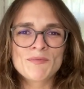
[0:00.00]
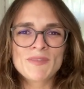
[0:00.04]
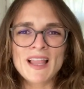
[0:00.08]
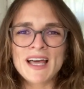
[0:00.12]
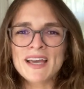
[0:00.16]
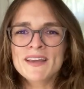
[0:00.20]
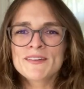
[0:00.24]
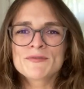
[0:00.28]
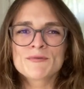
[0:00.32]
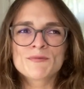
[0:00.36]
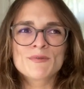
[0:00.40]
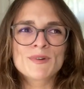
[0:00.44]

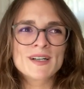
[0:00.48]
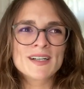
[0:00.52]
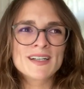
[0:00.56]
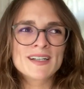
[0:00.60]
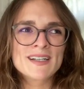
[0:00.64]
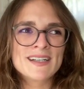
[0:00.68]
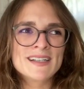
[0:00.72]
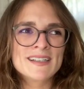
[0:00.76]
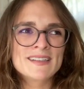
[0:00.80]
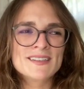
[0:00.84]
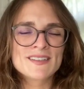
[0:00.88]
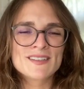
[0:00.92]
life where
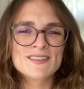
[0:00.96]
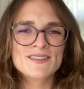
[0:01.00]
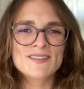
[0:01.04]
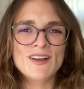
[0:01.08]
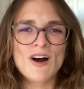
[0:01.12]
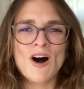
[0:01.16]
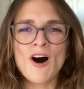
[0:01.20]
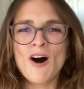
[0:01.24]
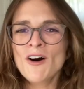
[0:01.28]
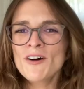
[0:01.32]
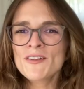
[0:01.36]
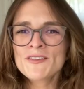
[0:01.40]
it's
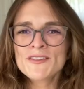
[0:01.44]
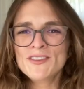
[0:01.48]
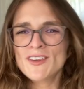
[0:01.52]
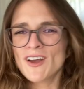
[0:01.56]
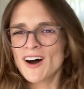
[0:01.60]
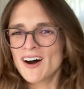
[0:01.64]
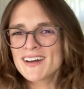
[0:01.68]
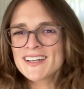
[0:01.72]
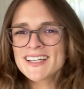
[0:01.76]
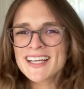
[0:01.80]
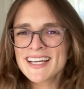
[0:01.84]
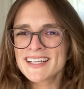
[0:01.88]
all
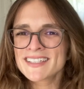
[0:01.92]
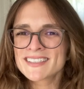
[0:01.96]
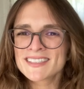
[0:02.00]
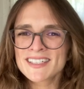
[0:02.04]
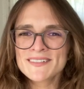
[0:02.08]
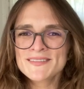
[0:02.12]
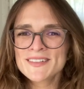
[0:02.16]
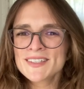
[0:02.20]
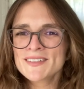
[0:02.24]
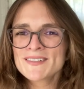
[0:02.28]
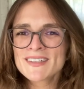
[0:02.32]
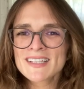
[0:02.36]
non-H I
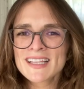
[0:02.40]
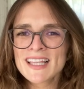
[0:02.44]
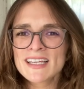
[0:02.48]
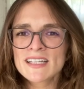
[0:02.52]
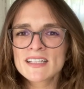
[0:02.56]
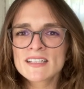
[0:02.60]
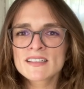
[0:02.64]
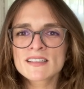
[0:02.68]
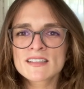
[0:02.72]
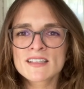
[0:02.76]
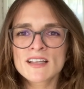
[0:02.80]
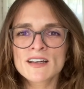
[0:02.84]
V
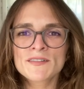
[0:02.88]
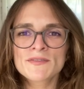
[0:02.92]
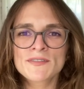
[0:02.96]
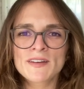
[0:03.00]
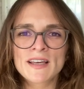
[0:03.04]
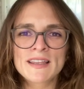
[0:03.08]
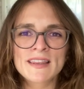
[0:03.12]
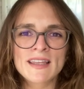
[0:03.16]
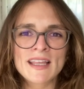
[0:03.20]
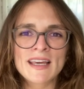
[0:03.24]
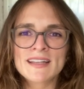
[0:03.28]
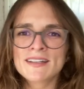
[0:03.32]
related stuff
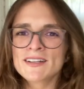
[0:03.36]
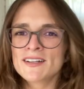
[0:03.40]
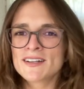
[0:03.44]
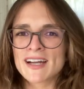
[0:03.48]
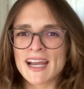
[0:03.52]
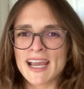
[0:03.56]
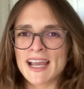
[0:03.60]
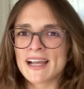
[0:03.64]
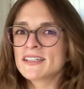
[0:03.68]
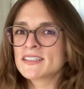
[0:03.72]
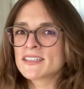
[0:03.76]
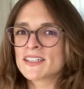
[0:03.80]
and then your
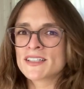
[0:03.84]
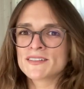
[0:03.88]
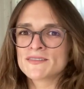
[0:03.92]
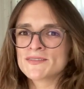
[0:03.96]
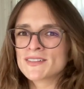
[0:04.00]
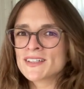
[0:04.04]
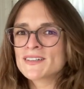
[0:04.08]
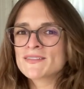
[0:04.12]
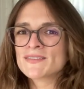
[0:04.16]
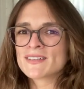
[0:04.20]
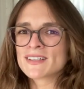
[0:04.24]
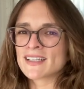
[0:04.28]
H I
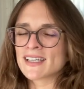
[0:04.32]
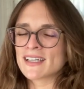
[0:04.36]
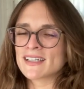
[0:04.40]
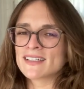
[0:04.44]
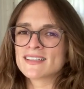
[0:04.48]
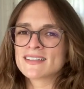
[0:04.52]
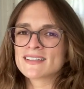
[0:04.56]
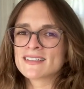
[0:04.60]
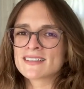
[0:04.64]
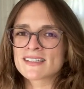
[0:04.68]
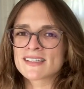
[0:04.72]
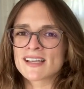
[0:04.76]
V
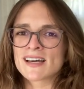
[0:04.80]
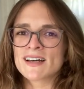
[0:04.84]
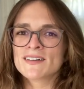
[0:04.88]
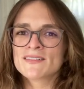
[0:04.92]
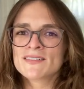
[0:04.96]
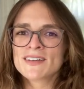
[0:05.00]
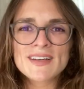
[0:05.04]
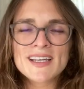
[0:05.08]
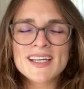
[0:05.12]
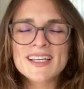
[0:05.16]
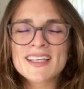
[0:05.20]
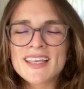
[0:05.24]
related stuff?
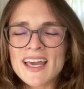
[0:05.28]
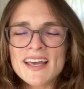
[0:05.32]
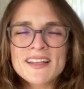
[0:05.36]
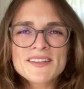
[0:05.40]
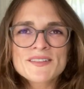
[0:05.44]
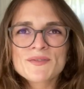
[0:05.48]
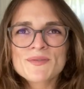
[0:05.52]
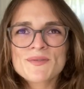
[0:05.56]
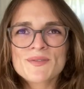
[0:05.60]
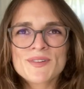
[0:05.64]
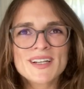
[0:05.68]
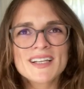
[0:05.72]
It
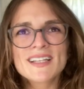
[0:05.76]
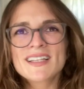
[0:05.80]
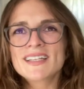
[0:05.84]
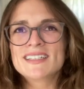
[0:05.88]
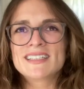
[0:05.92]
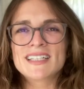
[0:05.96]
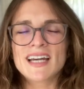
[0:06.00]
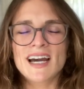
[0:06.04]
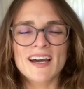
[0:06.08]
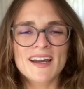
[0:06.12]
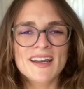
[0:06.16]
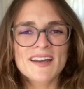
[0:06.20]
gets really
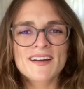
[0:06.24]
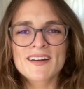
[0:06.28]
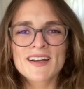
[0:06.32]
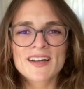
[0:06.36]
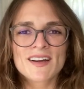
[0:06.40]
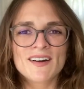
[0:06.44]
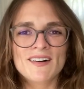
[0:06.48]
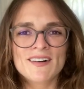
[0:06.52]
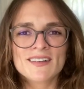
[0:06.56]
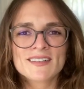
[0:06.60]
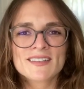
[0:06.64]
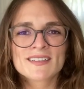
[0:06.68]

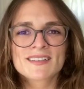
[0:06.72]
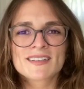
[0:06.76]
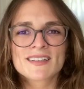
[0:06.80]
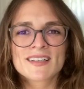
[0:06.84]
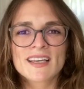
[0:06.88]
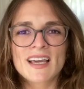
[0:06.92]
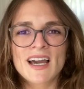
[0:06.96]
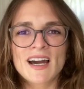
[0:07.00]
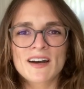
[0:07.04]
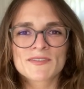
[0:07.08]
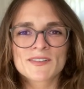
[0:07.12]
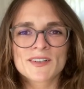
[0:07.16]
tiring,
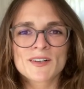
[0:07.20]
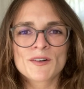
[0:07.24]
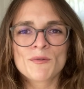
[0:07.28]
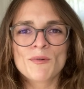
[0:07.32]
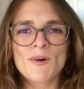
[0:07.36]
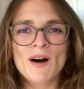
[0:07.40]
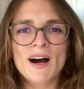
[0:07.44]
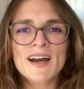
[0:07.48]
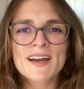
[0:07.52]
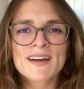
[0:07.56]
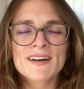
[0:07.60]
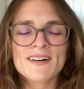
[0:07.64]
honestly, after a
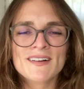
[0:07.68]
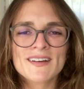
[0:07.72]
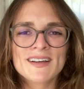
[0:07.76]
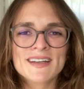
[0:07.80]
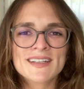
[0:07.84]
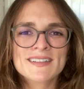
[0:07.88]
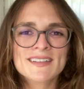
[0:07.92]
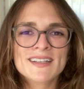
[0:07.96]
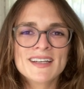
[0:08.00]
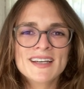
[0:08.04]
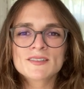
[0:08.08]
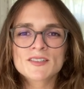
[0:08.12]
while.
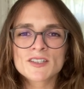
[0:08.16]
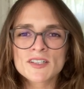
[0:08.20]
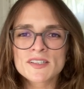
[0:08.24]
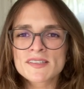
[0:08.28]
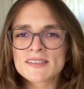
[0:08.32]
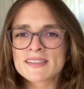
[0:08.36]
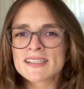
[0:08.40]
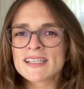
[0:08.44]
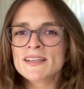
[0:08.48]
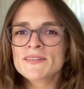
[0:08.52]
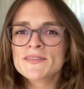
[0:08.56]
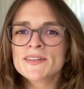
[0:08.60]
And
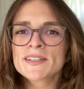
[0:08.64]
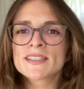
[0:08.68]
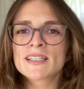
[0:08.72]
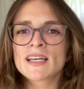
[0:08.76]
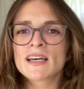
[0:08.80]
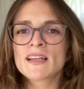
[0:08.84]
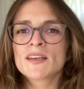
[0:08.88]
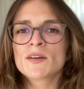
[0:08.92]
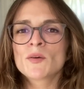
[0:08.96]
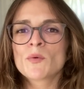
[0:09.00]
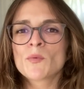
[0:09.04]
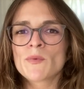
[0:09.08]
just even
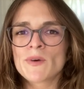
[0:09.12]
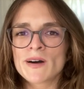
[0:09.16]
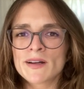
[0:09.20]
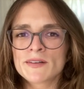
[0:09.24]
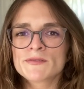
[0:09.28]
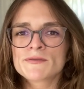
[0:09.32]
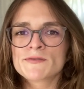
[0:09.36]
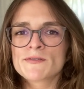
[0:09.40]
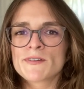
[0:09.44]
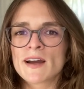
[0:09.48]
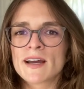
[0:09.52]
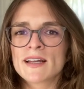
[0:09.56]
telling
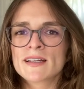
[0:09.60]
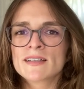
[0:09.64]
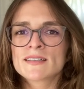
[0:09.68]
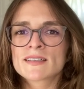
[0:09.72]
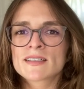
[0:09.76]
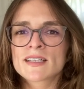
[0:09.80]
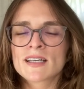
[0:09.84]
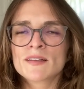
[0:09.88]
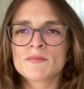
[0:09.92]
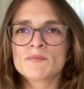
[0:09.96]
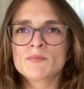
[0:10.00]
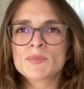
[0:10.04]
one
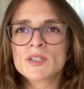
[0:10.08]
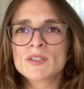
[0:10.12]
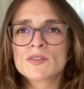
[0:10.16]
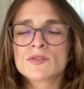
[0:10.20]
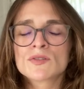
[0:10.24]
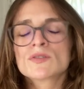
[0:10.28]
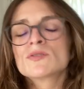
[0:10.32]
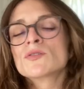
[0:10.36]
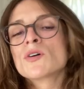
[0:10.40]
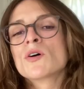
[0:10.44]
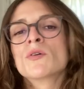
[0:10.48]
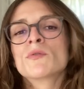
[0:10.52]
friend can be
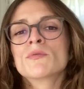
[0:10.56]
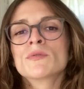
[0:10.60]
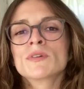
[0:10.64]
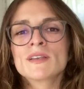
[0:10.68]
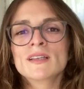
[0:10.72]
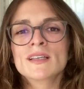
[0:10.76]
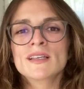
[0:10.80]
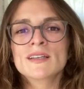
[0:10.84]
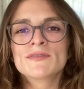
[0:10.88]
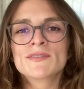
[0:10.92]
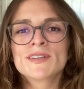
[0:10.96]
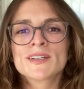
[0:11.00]
so
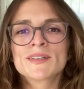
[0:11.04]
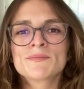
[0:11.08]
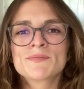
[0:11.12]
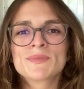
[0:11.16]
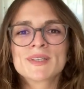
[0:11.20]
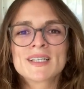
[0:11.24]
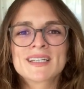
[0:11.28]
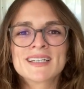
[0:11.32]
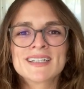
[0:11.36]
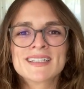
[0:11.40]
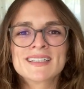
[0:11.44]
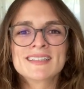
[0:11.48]
relieving
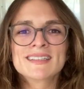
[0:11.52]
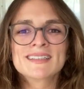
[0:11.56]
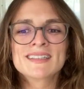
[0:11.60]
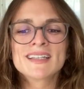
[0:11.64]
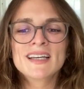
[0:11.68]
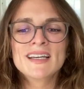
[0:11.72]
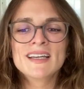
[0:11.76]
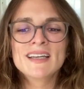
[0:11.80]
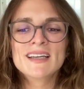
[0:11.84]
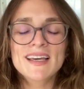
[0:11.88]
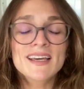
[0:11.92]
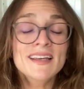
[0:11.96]
because
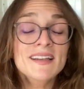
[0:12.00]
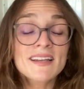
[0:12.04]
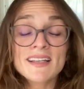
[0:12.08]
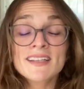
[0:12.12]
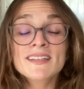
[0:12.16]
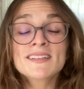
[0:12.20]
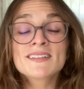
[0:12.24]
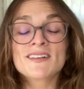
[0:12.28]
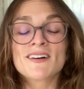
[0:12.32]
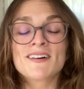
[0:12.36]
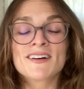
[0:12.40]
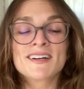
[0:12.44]
it
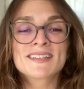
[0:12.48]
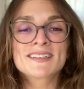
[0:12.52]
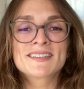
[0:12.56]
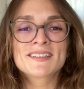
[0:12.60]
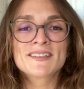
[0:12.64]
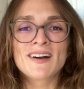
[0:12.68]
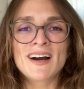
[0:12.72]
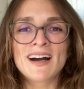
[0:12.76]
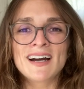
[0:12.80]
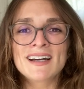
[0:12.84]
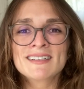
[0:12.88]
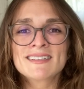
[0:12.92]
is hard
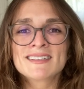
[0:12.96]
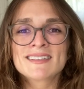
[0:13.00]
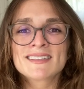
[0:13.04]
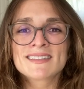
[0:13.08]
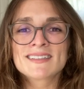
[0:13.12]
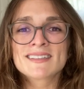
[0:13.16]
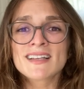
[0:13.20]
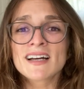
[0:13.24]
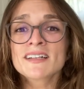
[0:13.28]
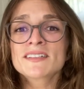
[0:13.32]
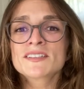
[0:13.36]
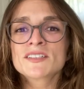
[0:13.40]
to hide
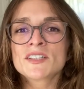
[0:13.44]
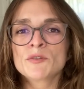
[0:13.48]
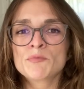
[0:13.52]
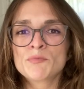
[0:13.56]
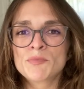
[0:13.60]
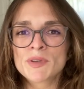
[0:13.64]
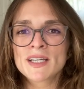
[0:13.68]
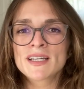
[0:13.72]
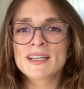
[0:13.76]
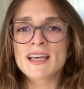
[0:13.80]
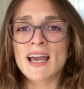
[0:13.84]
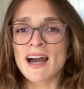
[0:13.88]
such a
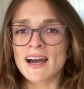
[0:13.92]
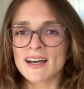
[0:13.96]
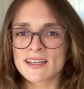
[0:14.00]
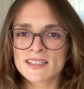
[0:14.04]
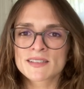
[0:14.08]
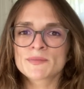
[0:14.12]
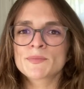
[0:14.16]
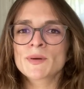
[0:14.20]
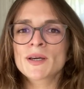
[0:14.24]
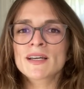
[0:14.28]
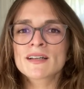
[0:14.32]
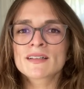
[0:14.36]
big
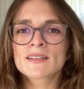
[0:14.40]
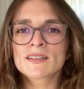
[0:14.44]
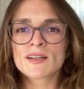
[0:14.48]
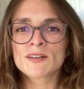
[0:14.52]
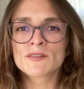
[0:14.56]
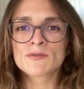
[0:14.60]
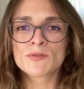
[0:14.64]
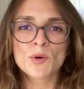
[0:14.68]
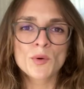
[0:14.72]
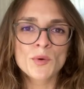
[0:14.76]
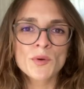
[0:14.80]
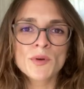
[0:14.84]
aspect
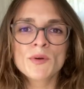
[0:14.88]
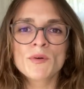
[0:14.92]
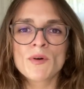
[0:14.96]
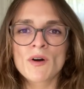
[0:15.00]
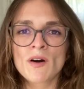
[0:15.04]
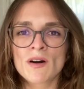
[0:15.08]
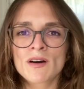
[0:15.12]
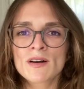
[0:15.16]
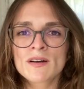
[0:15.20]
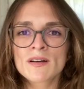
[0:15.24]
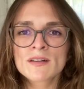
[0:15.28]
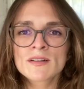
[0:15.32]
of who you
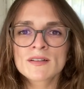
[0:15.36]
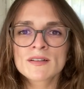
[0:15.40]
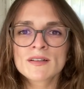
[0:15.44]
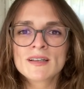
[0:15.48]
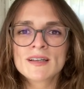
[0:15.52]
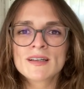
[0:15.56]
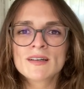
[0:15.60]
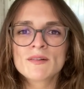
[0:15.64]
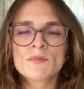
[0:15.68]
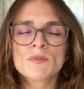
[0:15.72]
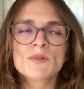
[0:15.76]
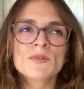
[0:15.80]
are.
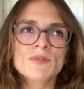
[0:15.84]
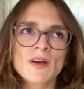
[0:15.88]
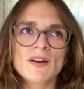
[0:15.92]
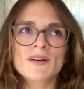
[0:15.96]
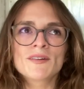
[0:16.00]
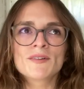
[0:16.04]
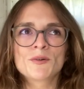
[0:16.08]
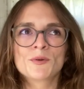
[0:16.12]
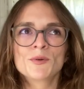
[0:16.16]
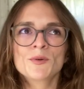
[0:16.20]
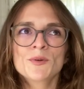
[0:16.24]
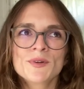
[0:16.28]
Well,
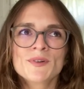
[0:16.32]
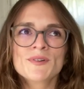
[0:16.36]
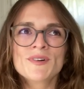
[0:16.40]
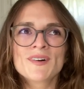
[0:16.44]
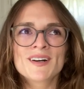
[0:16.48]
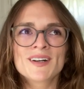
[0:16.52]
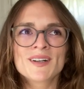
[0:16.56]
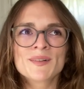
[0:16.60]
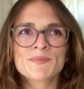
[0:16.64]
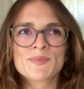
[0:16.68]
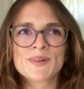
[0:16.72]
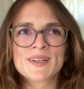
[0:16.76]
not who you
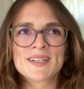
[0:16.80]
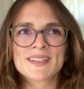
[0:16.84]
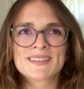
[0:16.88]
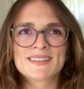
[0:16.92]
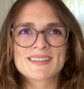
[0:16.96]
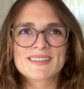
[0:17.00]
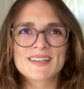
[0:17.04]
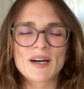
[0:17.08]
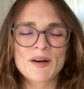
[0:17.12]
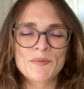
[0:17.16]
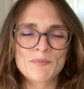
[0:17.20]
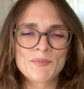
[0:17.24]
are,
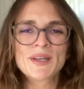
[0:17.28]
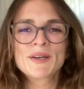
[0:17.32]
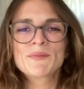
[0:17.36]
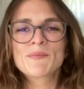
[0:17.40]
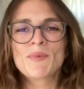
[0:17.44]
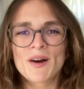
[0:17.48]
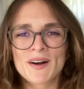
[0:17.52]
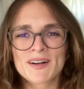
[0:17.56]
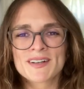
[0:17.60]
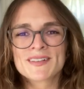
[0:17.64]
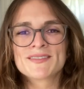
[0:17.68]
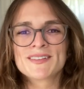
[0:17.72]
but a big
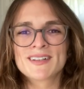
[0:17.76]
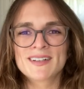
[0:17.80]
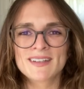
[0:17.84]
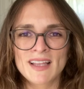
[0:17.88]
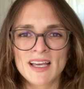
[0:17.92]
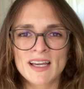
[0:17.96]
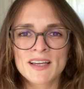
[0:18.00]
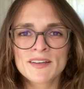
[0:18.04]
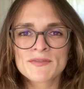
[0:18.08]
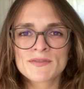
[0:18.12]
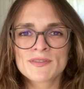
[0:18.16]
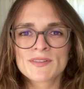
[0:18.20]
part of your
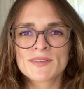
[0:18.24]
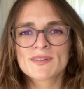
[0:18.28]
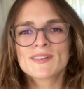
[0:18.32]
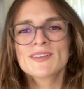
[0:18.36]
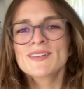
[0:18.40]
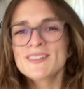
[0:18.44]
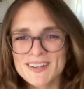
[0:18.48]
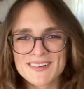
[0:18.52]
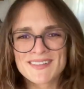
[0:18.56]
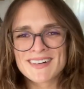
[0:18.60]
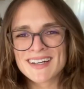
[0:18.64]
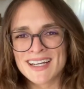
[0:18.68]
life.
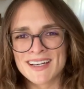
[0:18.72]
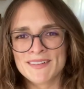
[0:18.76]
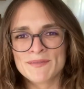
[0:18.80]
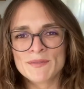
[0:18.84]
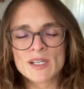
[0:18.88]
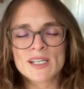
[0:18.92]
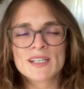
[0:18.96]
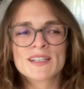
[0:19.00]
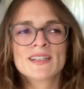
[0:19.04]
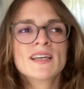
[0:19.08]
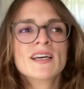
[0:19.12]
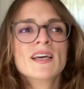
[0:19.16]
You know what I
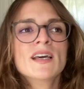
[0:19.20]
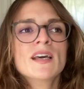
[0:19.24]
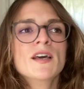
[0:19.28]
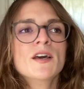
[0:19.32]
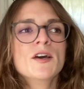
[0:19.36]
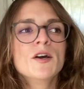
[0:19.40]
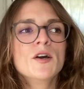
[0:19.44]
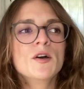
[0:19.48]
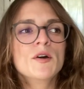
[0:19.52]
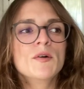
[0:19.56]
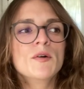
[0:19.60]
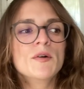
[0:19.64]
mean.
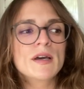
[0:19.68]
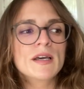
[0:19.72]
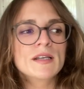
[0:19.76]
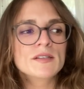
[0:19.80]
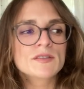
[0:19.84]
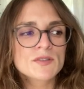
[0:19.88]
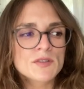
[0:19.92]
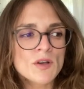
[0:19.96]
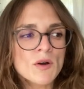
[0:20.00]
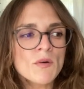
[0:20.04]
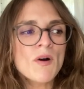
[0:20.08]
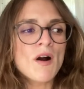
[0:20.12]

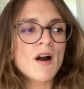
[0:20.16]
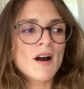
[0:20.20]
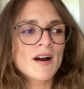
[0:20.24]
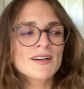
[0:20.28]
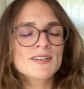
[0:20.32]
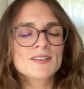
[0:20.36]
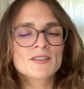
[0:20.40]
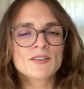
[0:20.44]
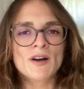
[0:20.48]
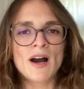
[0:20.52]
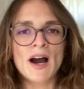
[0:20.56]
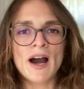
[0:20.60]
It's so
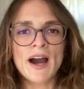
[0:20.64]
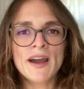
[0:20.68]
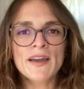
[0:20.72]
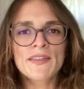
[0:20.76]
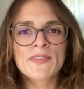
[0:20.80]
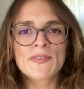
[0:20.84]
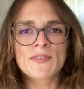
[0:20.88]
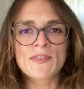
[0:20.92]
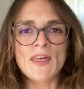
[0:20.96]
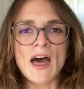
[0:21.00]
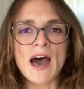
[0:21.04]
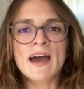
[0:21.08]
hard to hide
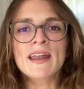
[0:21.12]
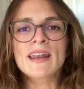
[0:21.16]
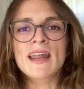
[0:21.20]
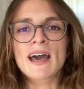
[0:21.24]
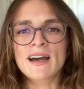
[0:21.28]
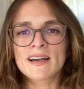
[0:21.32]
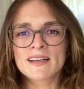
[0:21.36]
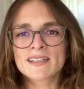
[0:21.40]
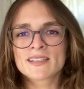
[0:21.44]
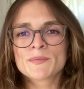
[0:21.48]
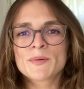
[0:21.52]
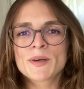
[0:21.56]
that
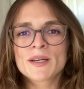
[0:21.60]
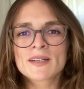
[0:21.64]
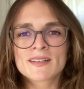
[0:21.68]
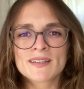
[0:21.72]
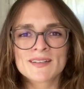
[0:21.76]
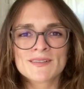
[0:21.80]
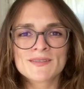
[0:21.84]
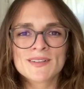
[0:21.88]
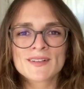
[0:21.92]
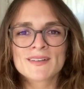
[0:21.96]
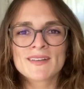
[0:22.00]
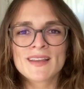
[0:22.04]
aspect
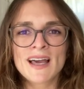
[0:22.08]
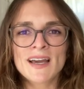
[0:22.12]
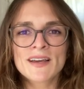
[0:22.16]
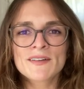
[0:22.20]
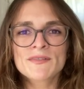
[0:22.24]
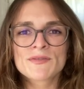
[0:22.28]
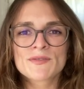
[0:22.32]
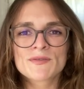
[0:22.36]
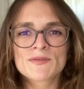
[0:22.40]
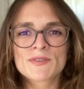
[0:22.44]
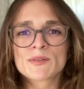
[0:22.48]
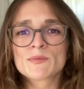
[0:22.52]
of your
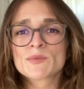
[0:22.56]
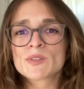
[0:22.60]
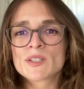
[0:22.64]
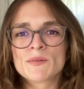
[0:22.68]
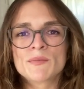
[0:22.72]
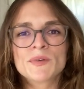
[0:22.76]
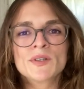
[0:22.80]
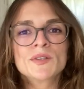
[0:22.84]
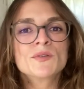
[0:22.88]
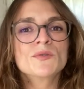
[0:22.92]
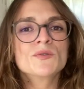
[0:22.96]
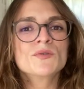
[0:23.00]
life from
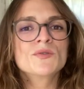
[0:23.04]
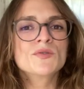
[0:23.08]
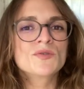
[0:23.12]
someone who's